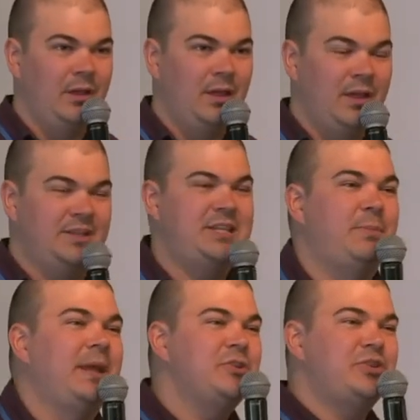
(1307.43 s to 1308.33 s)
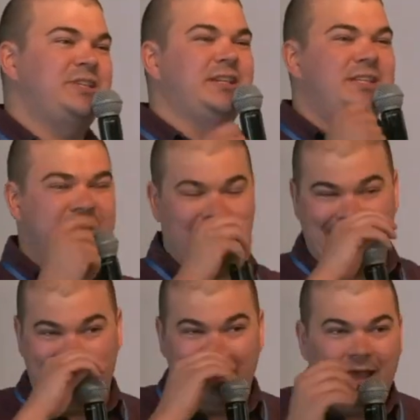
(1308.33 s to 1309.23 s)
You see, it'd be interesting to
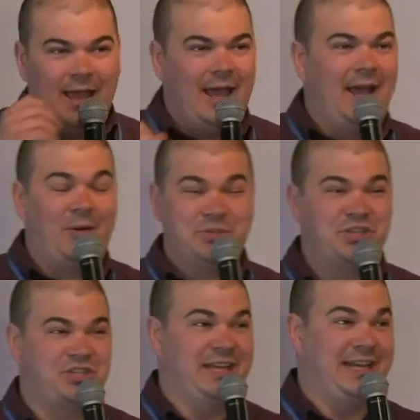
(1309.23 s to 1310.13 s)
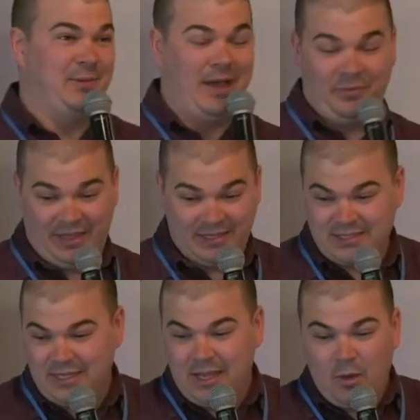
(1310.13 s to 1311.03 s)
see, I was just thinking about
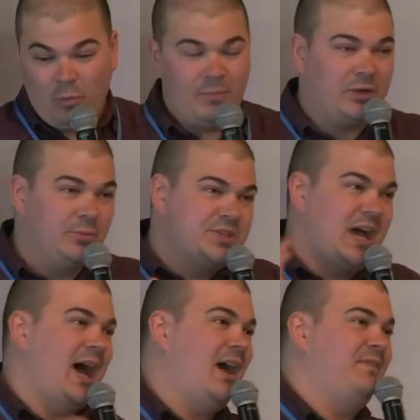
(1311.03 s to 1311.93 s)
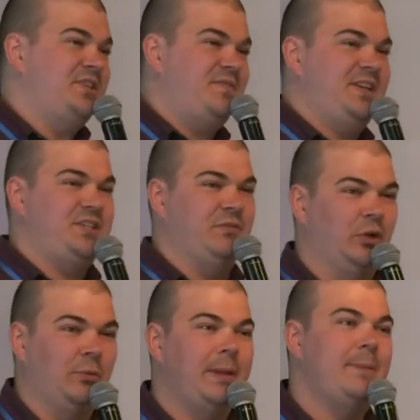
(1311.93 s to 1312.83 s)
this, when we come to Harvest
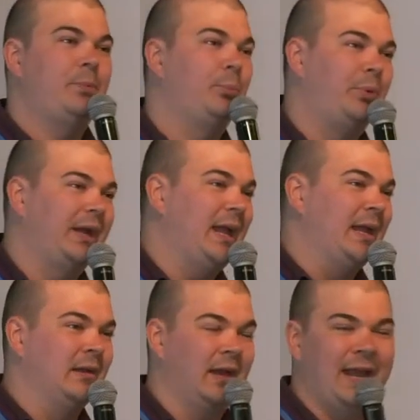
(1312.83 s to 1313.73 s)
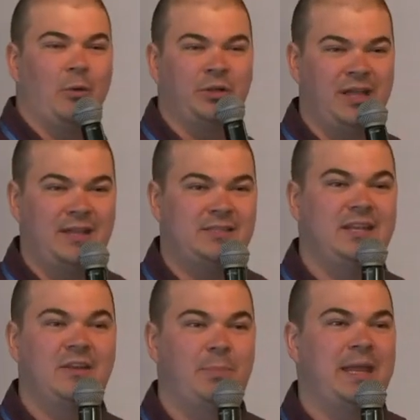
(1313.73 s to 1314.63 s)
Festival and people bring in an out-of-date
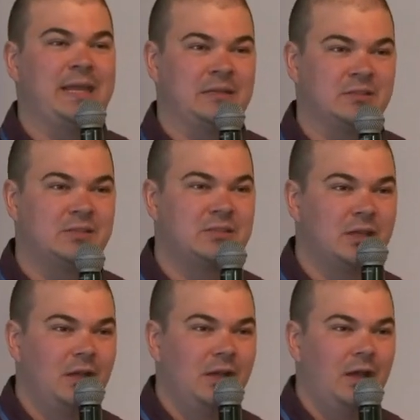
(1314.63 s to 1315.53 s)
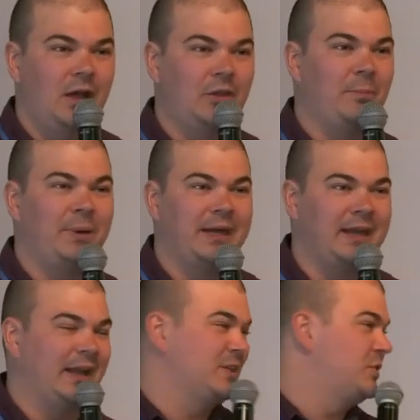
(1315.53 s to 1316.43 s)
tin of beans, or they bring
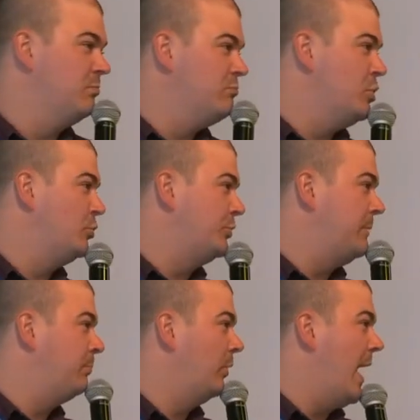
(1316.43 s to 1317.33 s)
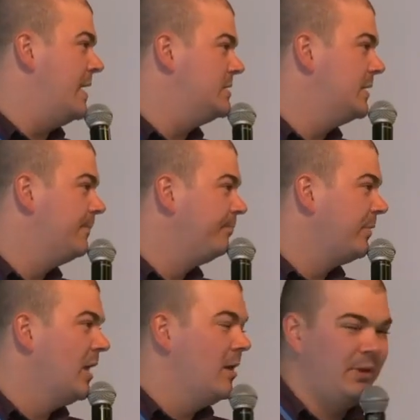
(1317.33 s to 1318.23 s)
in like some mouldy bread,
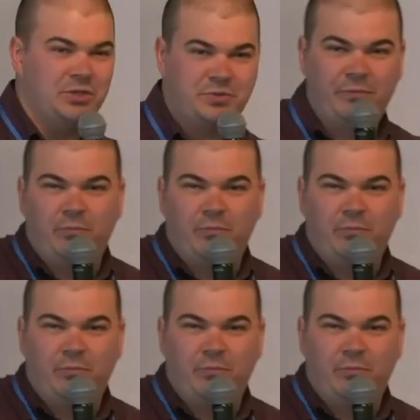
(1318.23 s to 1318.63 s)
because we've